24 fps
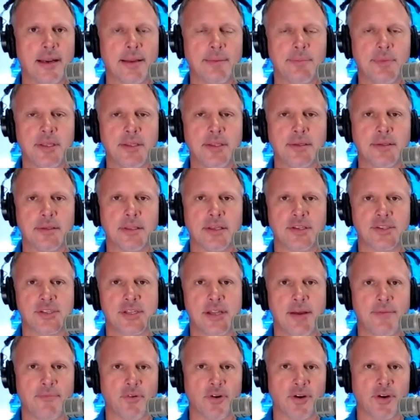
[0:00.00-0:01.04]
I mean, let's
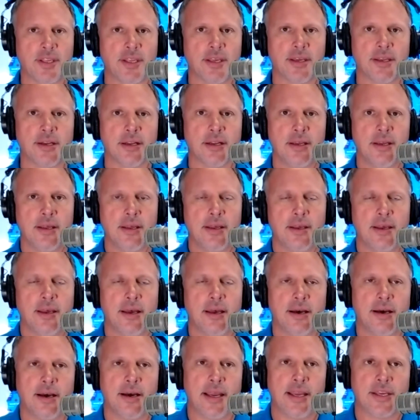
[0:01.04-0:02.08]
not forget,
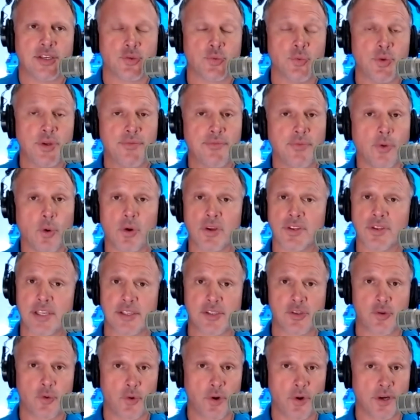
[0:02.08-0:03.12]
as we focus
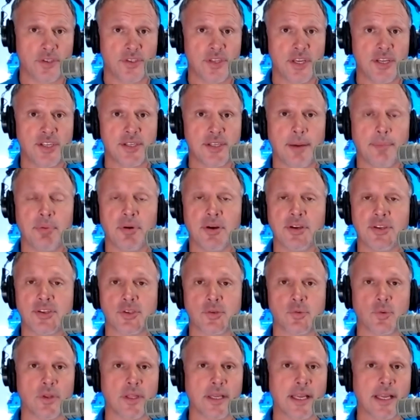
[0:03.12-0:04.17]
as an organization on
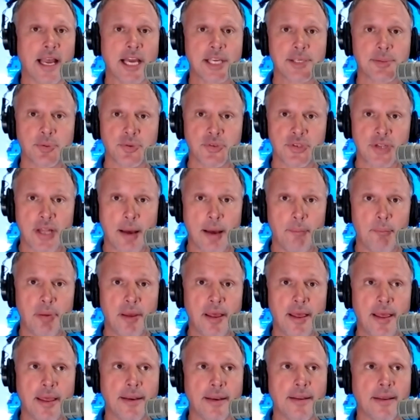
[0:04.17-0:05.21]
places where the gospel's not
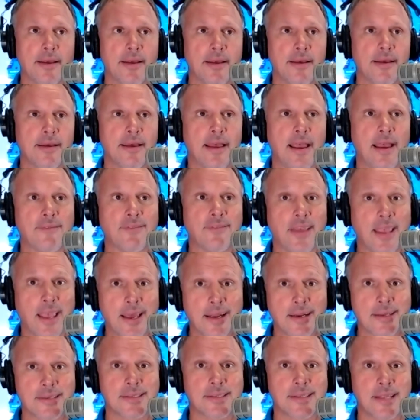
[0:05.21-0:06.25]
been,
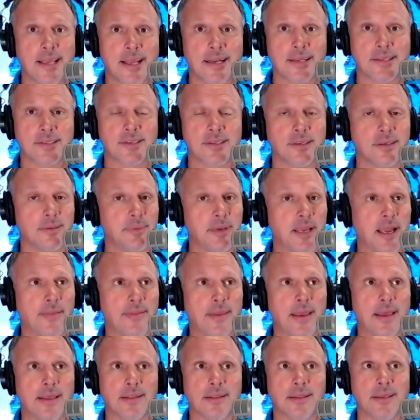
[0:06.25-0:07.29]
Afghanistan is going to be on
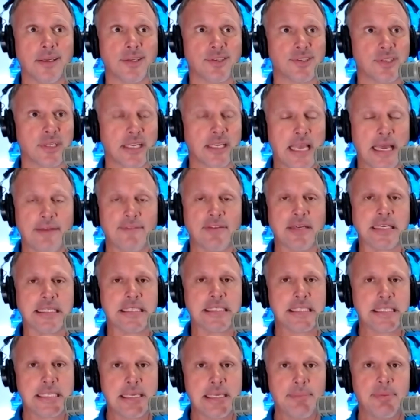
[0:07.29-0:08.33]
that list at kind of
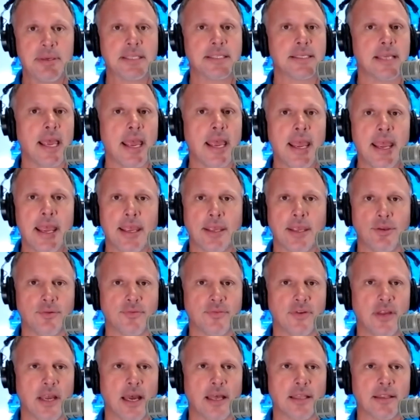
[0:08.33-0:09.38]
Exhibit A.
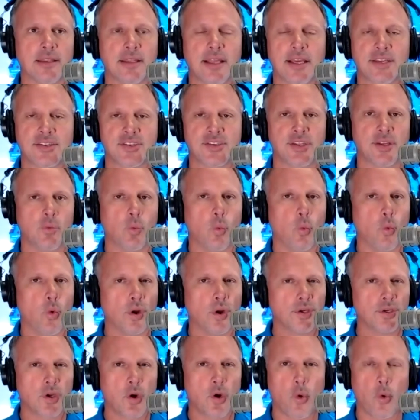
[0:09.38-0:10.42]
You've got less than
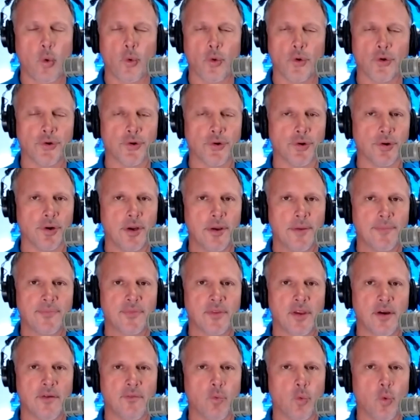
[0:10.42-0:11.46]

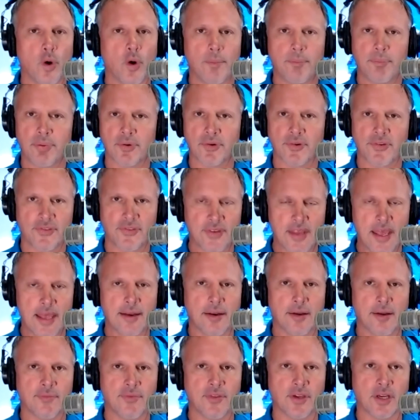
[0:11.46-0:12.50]
1/4%
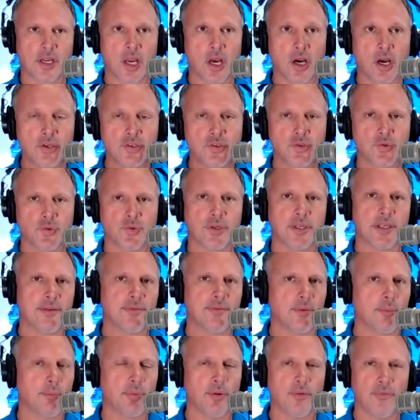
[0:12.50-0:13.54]
of the country,
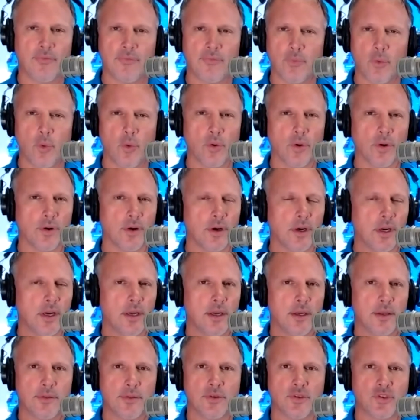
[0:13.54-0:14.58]
even before
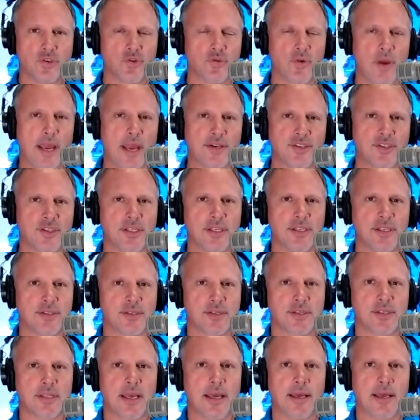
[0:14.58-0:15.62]
the
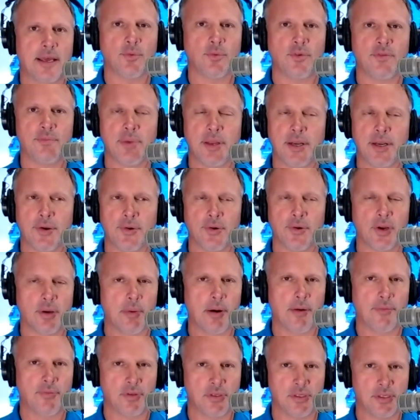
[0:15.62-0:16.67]
tragedies that been hearing
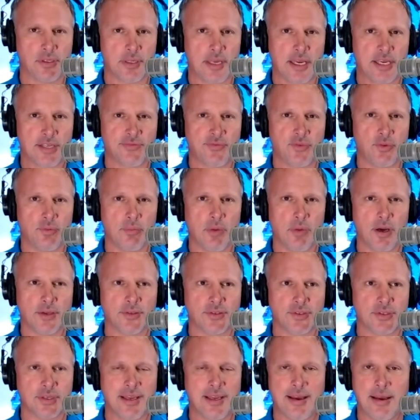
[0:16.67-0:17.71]
about for these last few
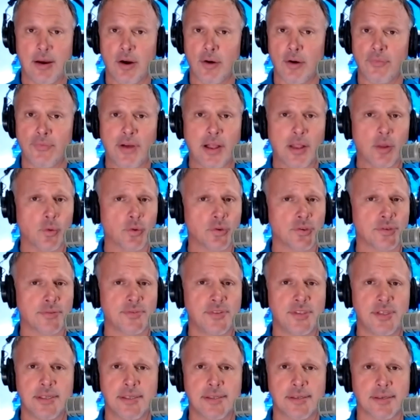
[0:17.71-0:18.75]
months, are followers of
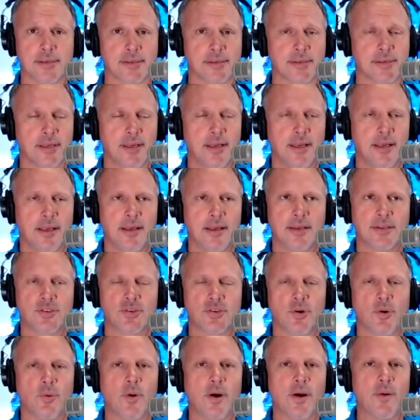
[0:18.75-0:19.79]
Jesus.
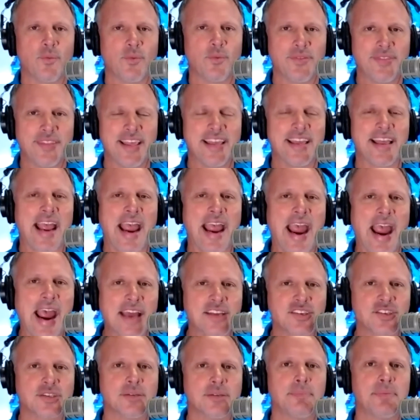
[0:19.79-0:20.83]
So it
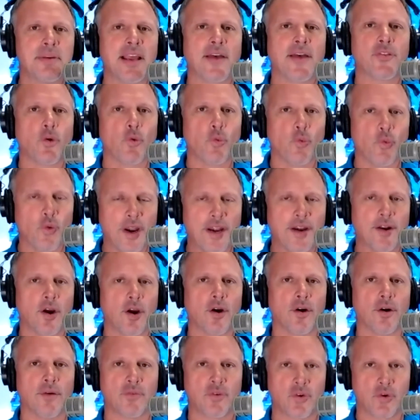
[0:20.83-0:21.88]
has to be on the
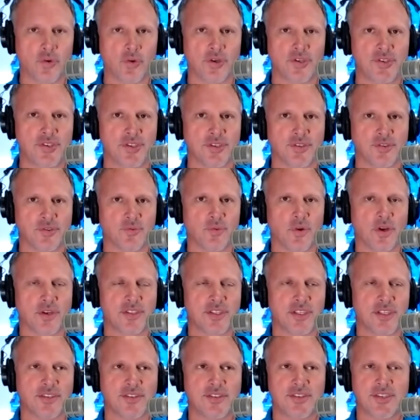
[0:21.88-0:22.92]
radar of Christians,
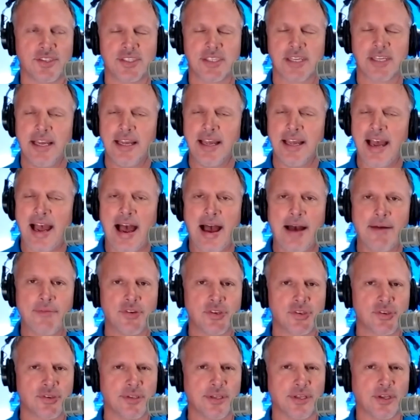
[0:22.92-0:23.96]
Rusty. It's just
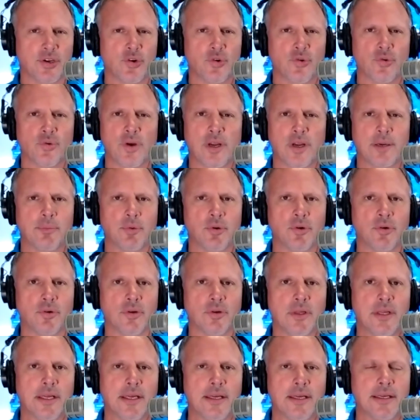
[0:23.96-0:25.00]
obviously
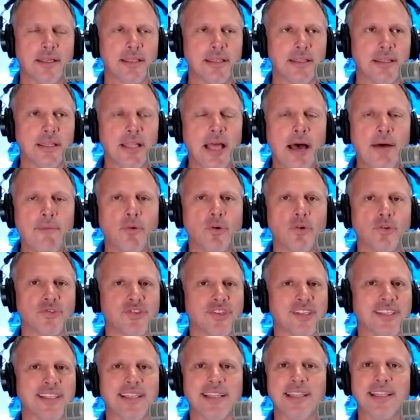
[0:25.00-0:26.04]
incredible
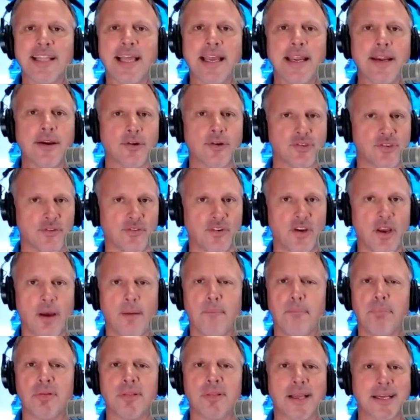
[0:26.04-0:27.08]
levels and layers of
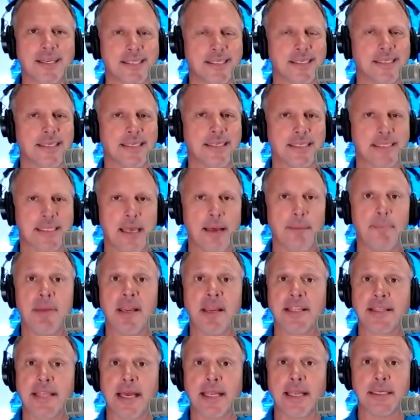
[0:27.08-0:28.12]
complexities that
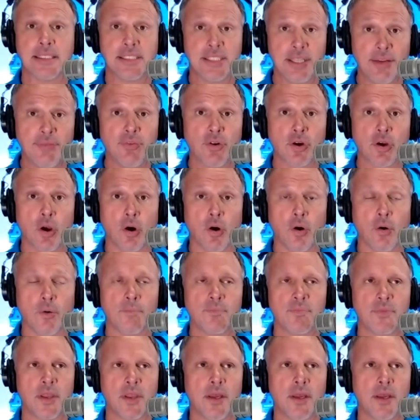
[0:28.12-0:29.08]
make that difficult.